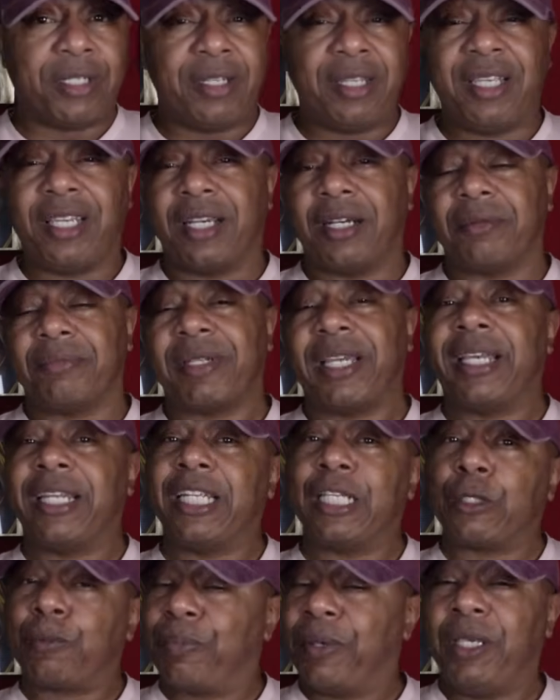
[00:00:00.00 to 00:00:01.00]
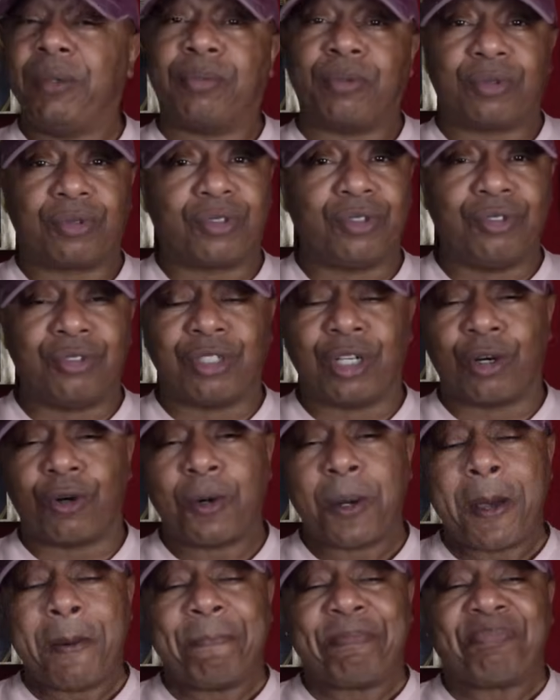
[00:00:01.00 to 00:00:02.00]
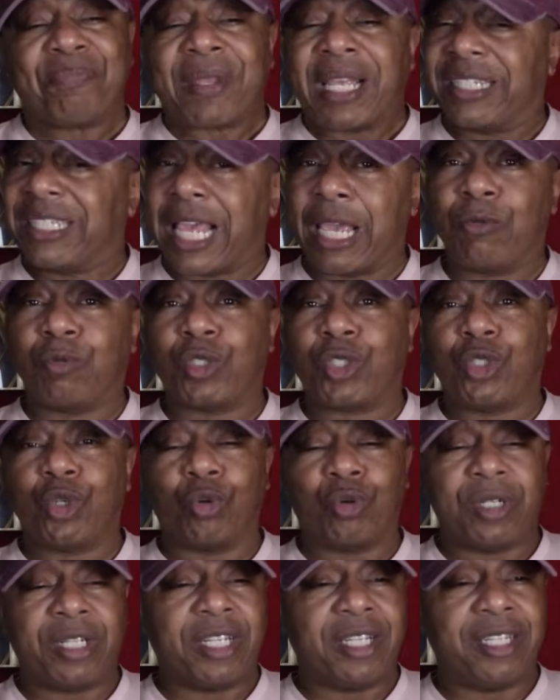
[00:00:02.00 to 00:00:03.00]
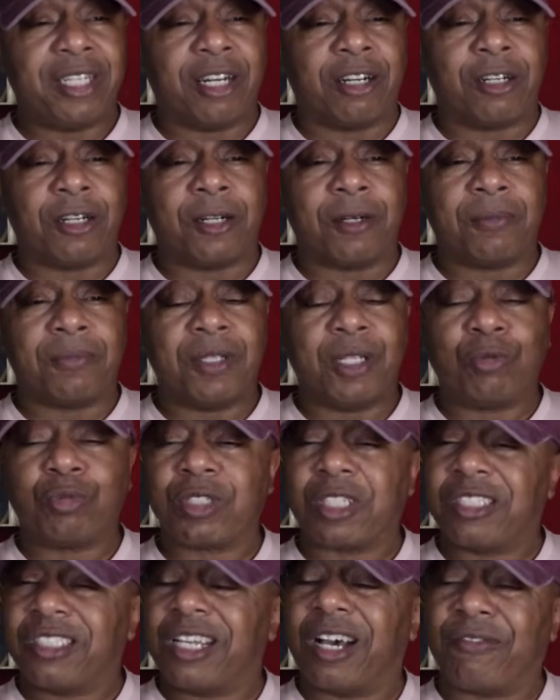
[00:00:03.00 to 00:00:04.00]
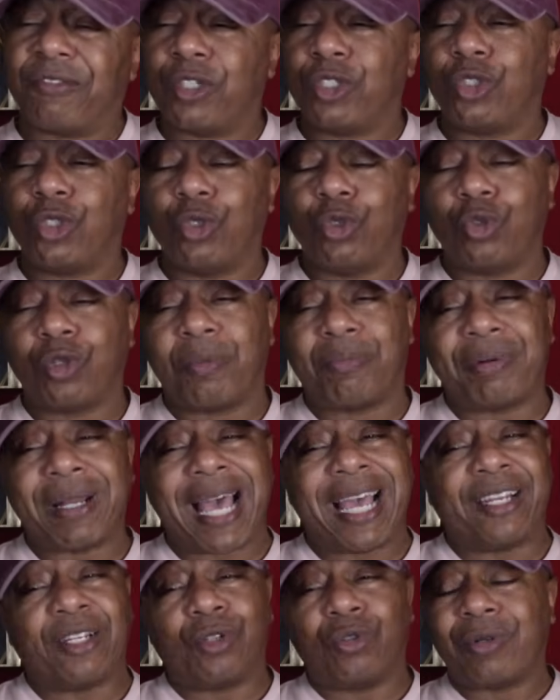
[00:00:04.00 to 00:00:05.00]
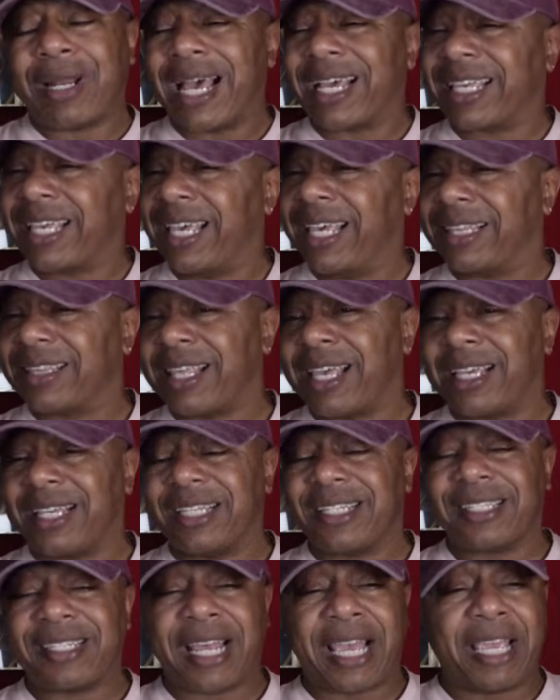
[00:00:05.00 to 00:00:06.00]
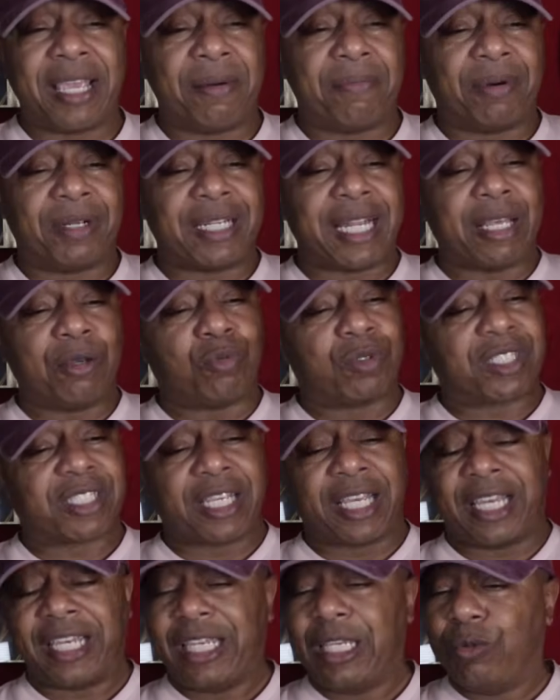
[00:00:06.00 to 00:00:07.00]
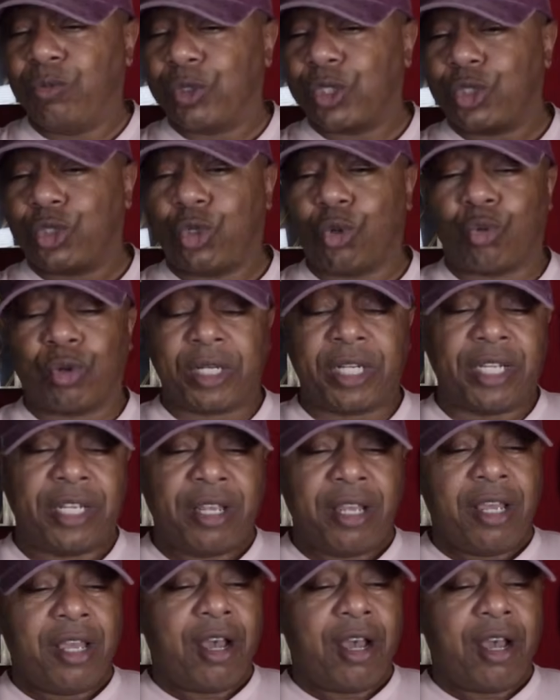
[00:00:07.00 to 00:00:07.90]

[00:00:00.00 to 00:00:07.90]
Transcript: Him and his peoples, you know, they was doing it. Um, it was another dude, a black dude, I can't think his name, but they was saying he was doing it